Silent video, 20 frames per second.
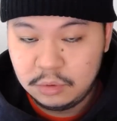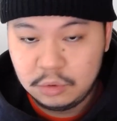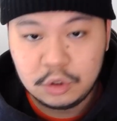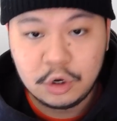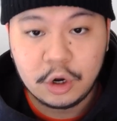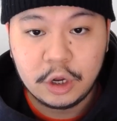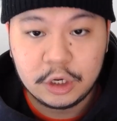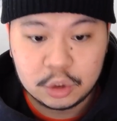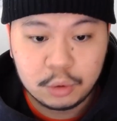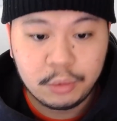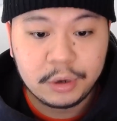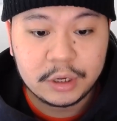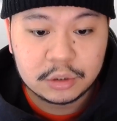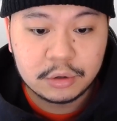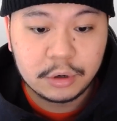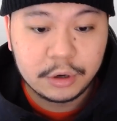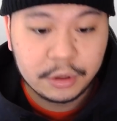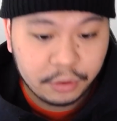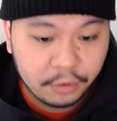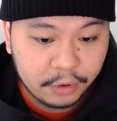
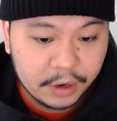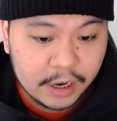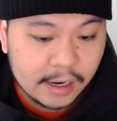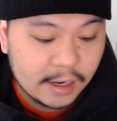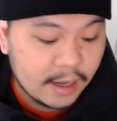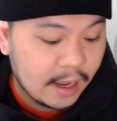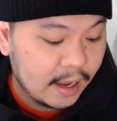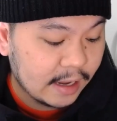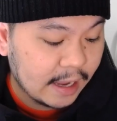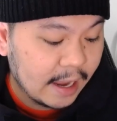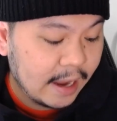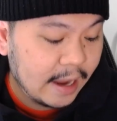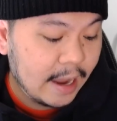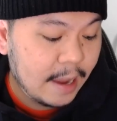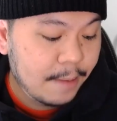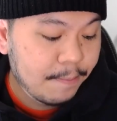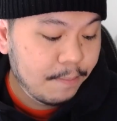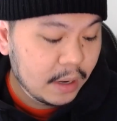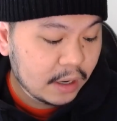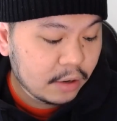2023, okay,
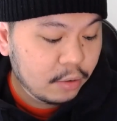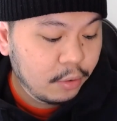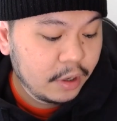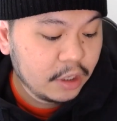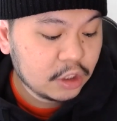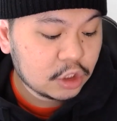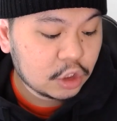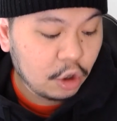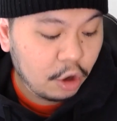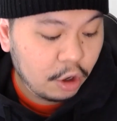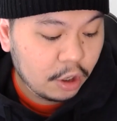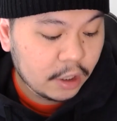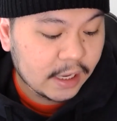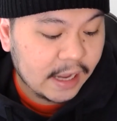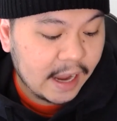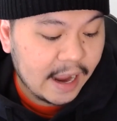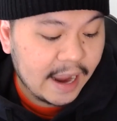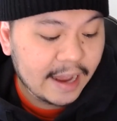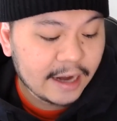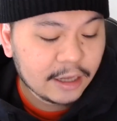and Bitcoin is
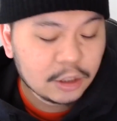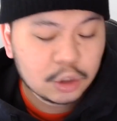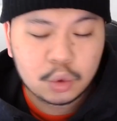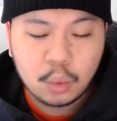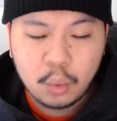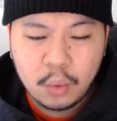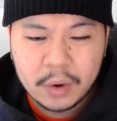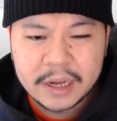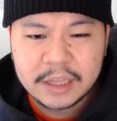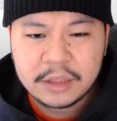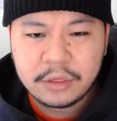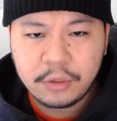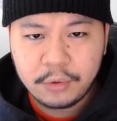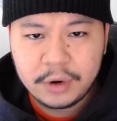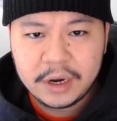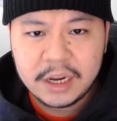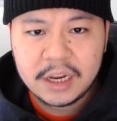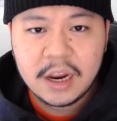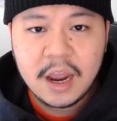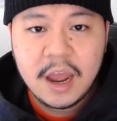currently at
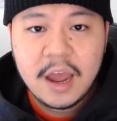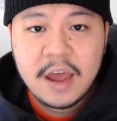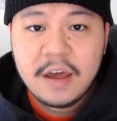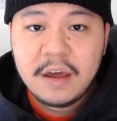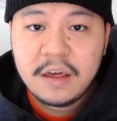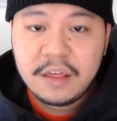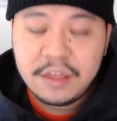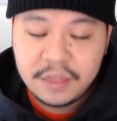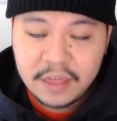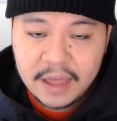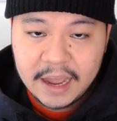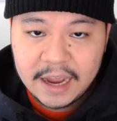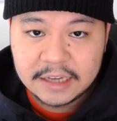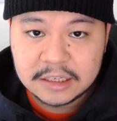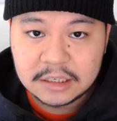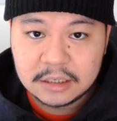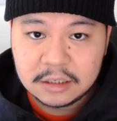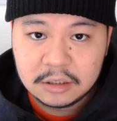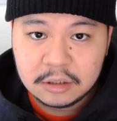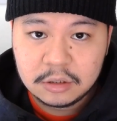
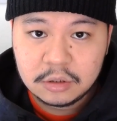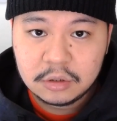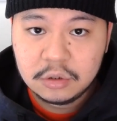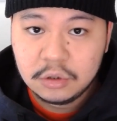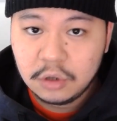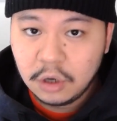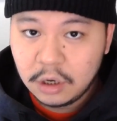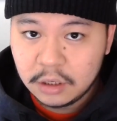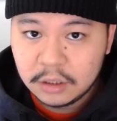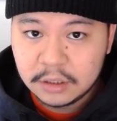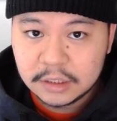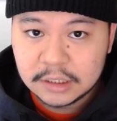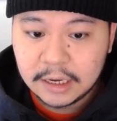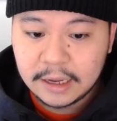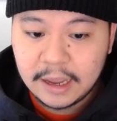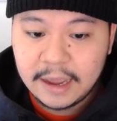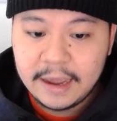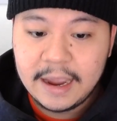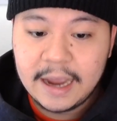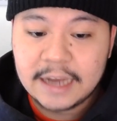$23,000,
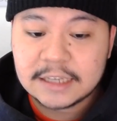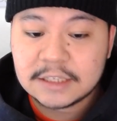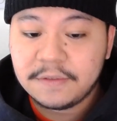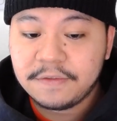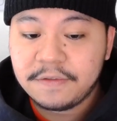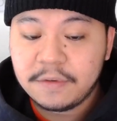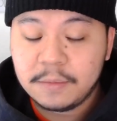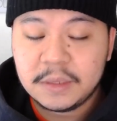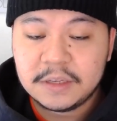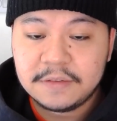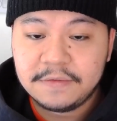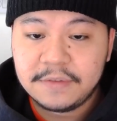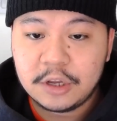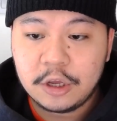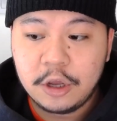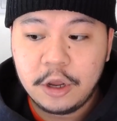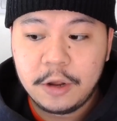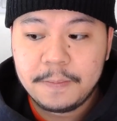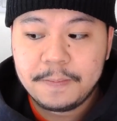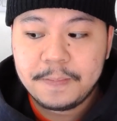okay, as I'm filming this
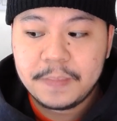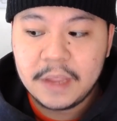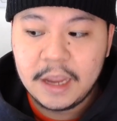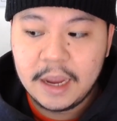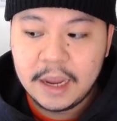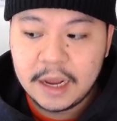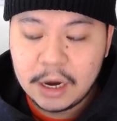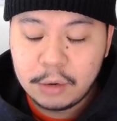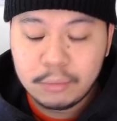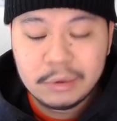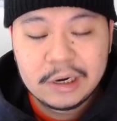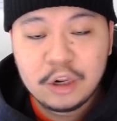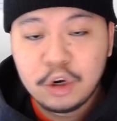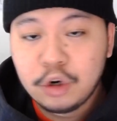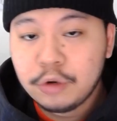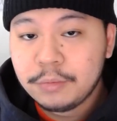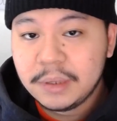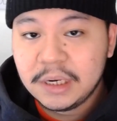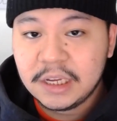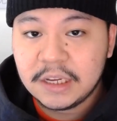video. And I really
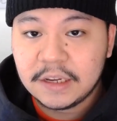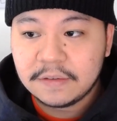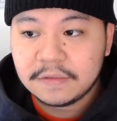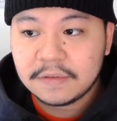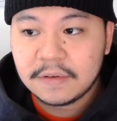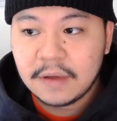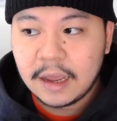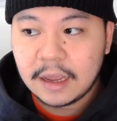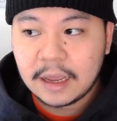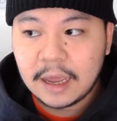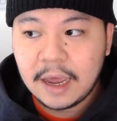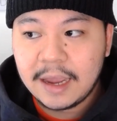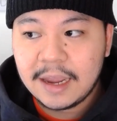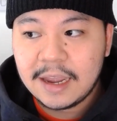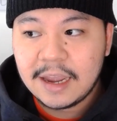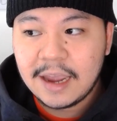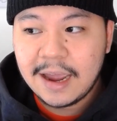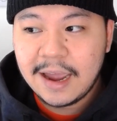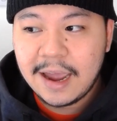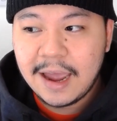do believe,
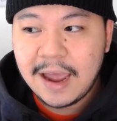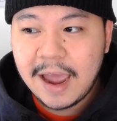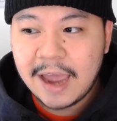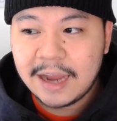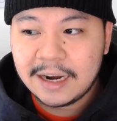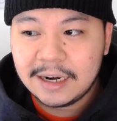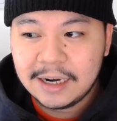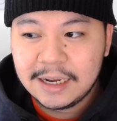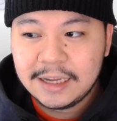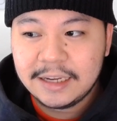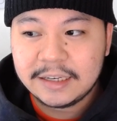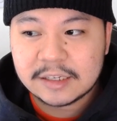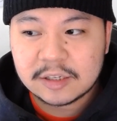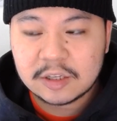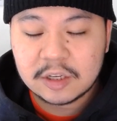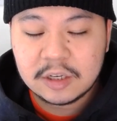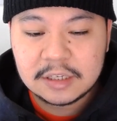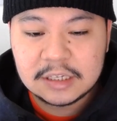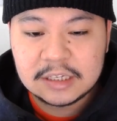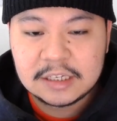okay, at
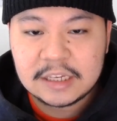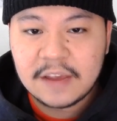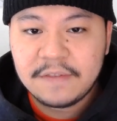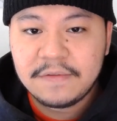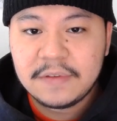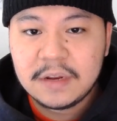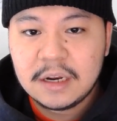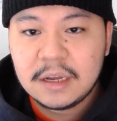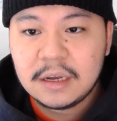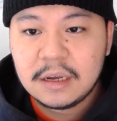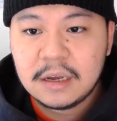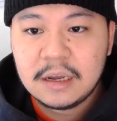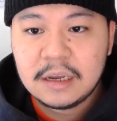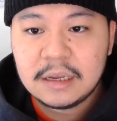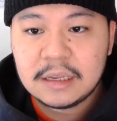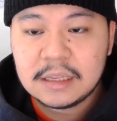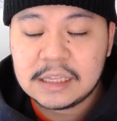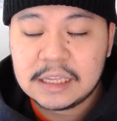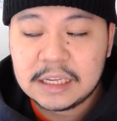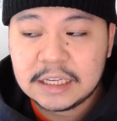least 7
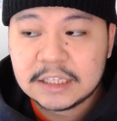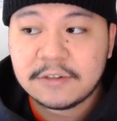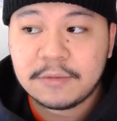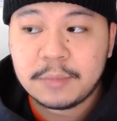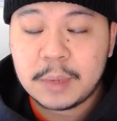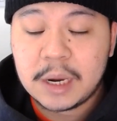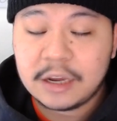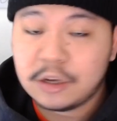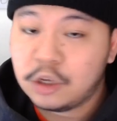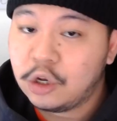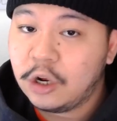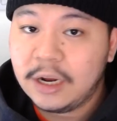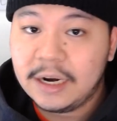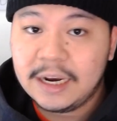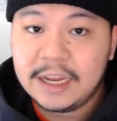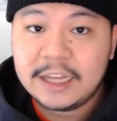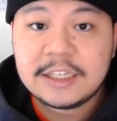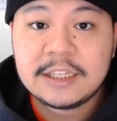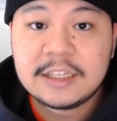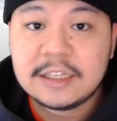years from now,
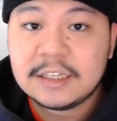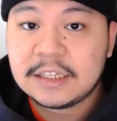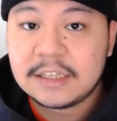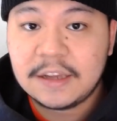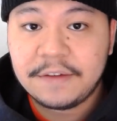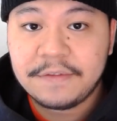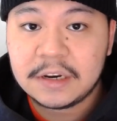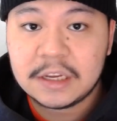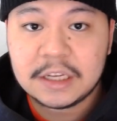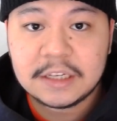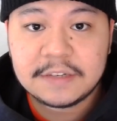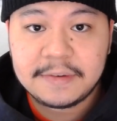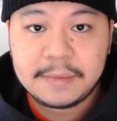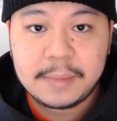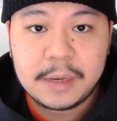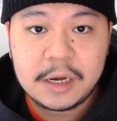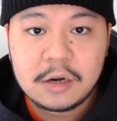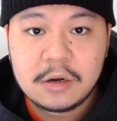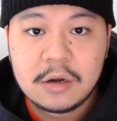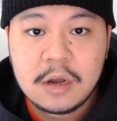less than 7 years from
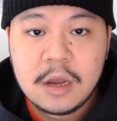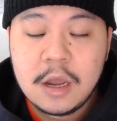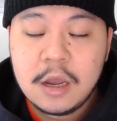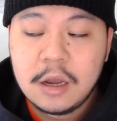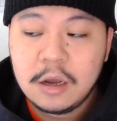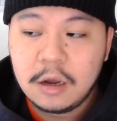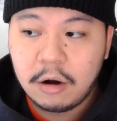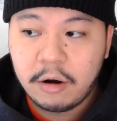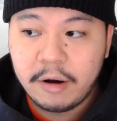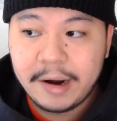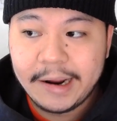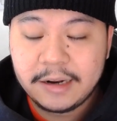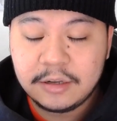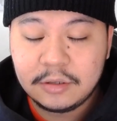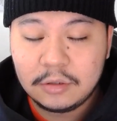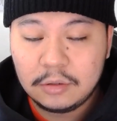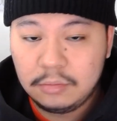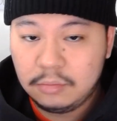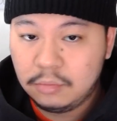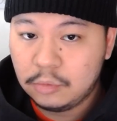now, all right,
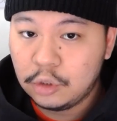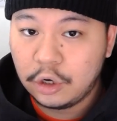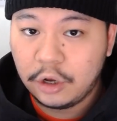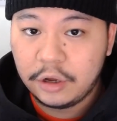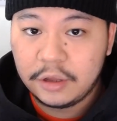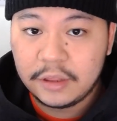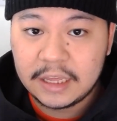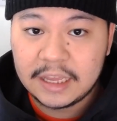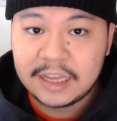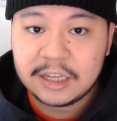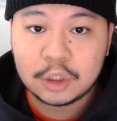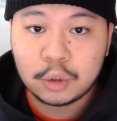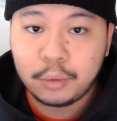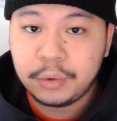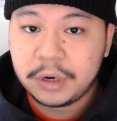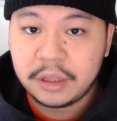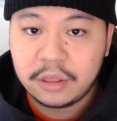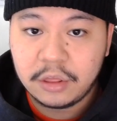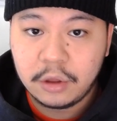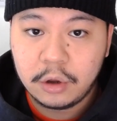the year
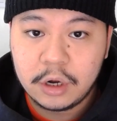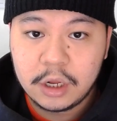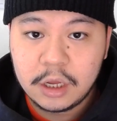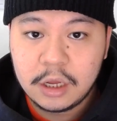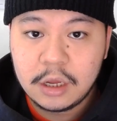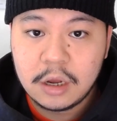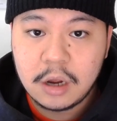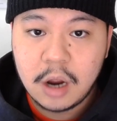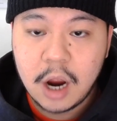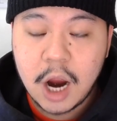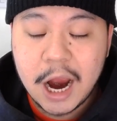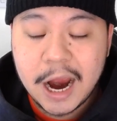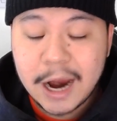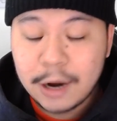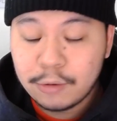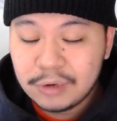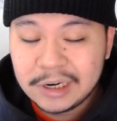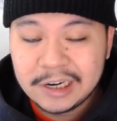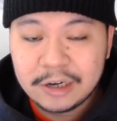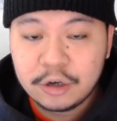2030, I
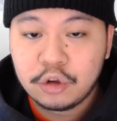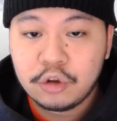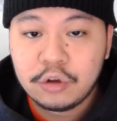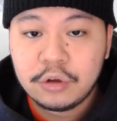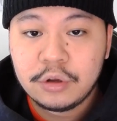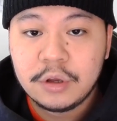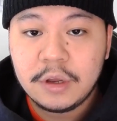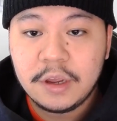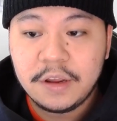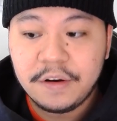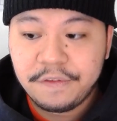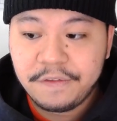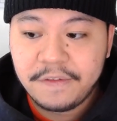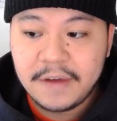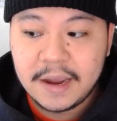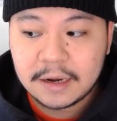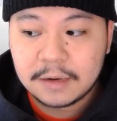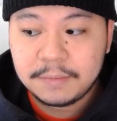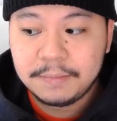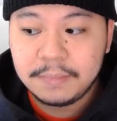really do, in
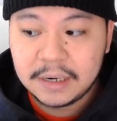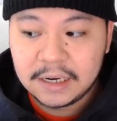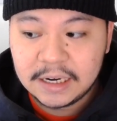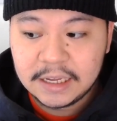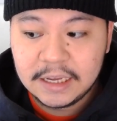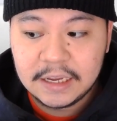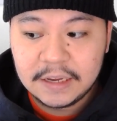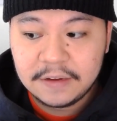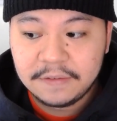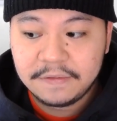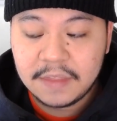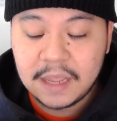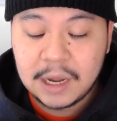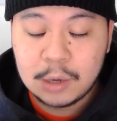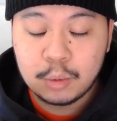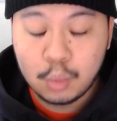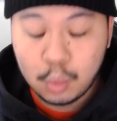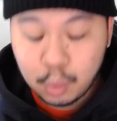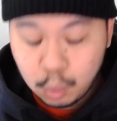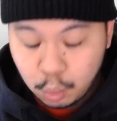fact, believe
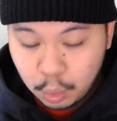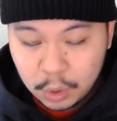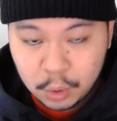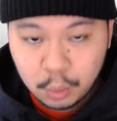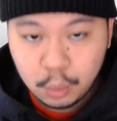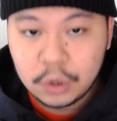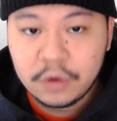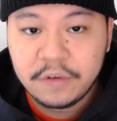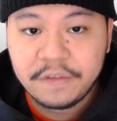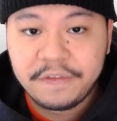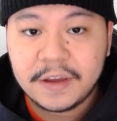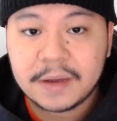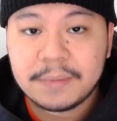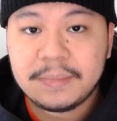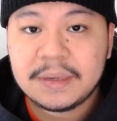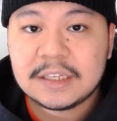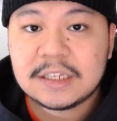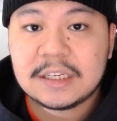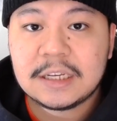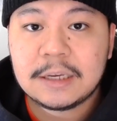that we will, in fact,
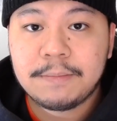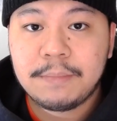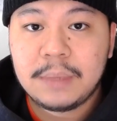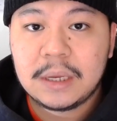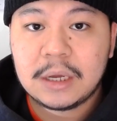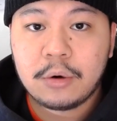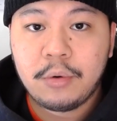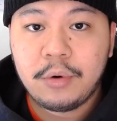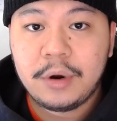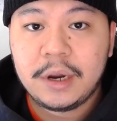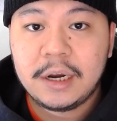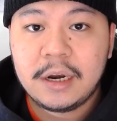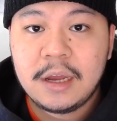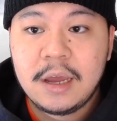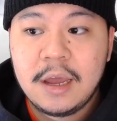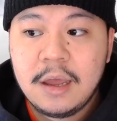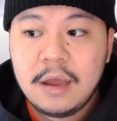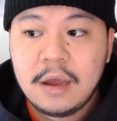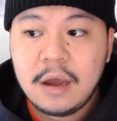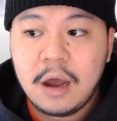be seeing Bitcoin
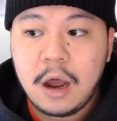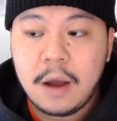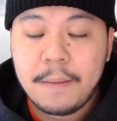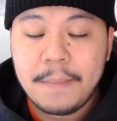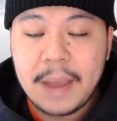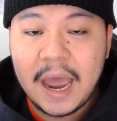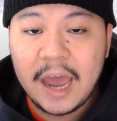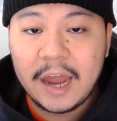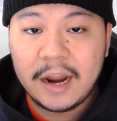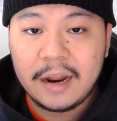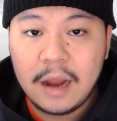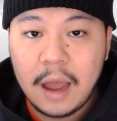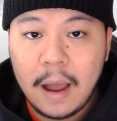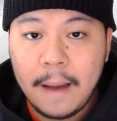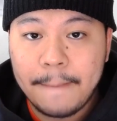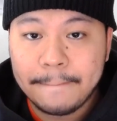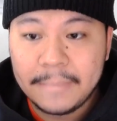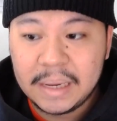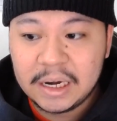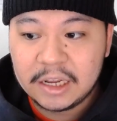at
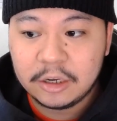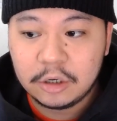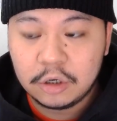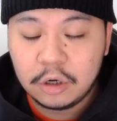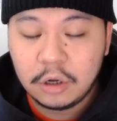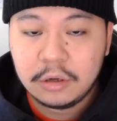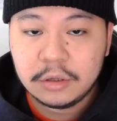$1 million.